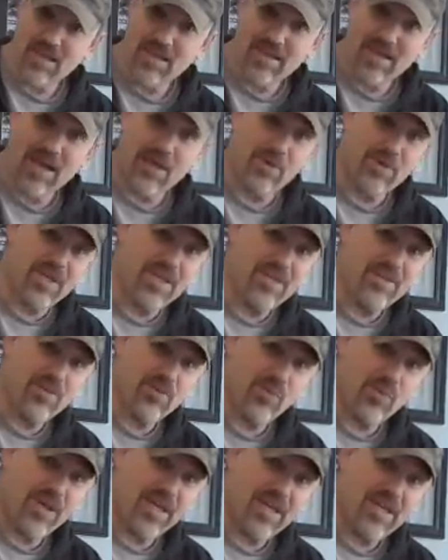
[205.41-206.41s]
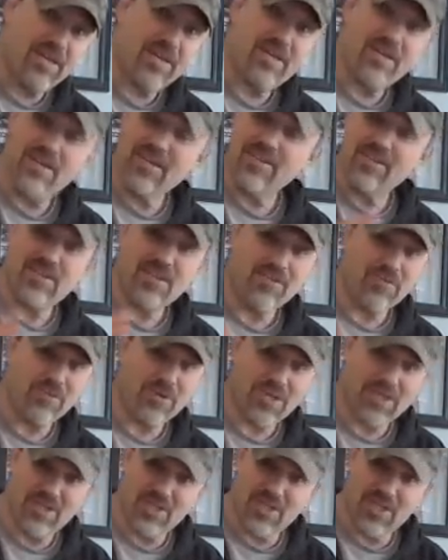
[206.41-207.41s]
Now, in the wind,
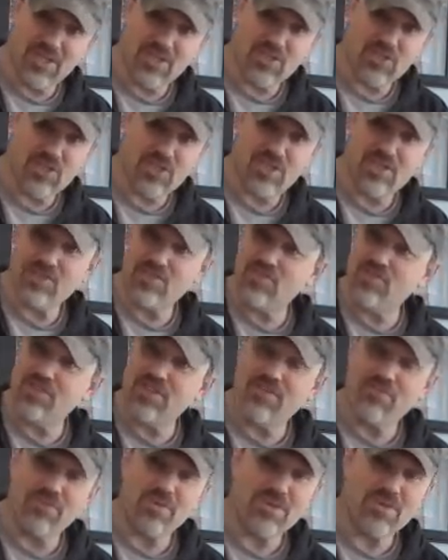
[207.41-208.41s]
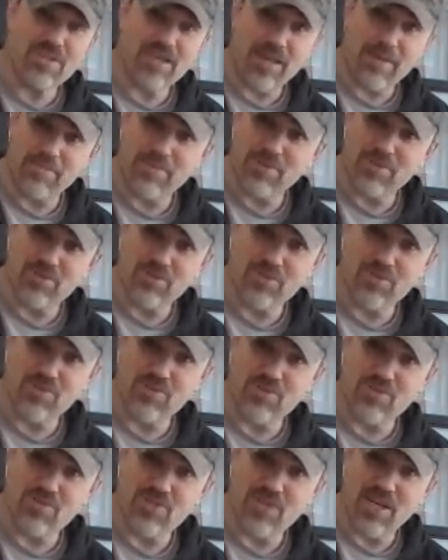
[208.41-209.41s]
different conditions, different temperatures
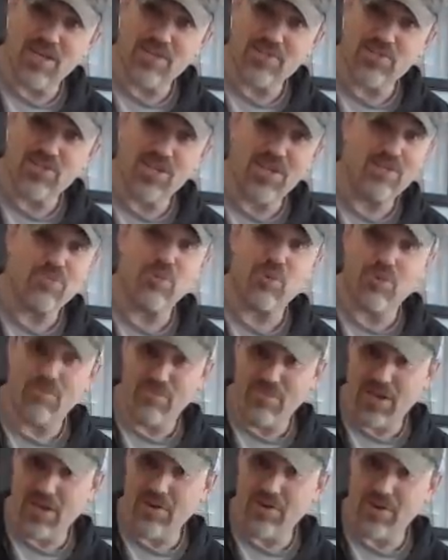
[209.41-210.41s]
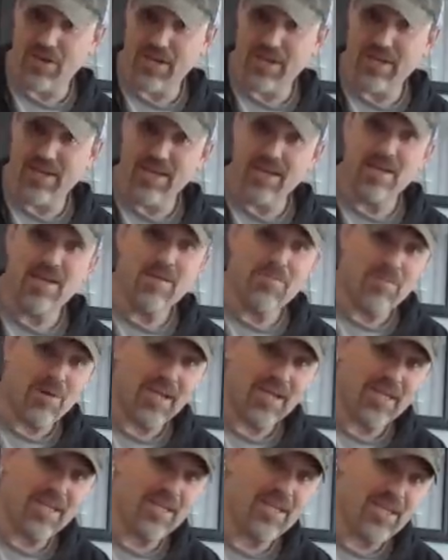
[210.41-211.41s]
and such, it will vary.
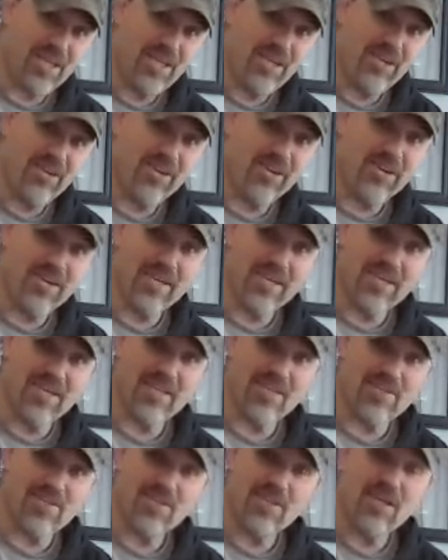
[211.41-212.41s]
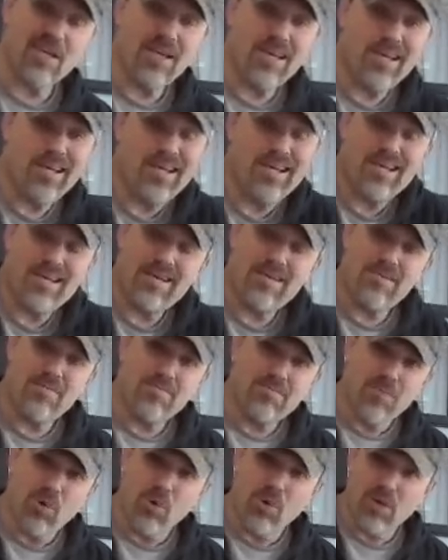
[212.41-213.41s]
But in here is
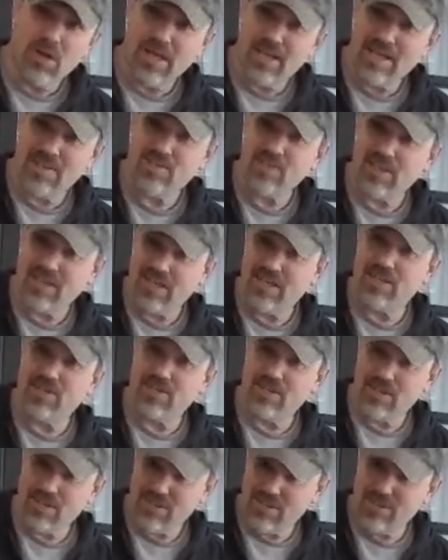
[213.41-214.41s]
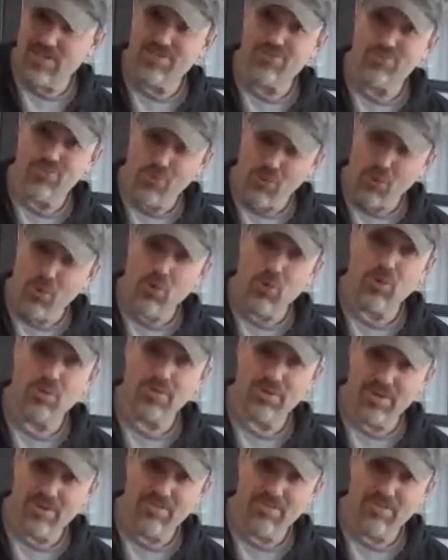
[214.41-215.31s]
more or less a controlled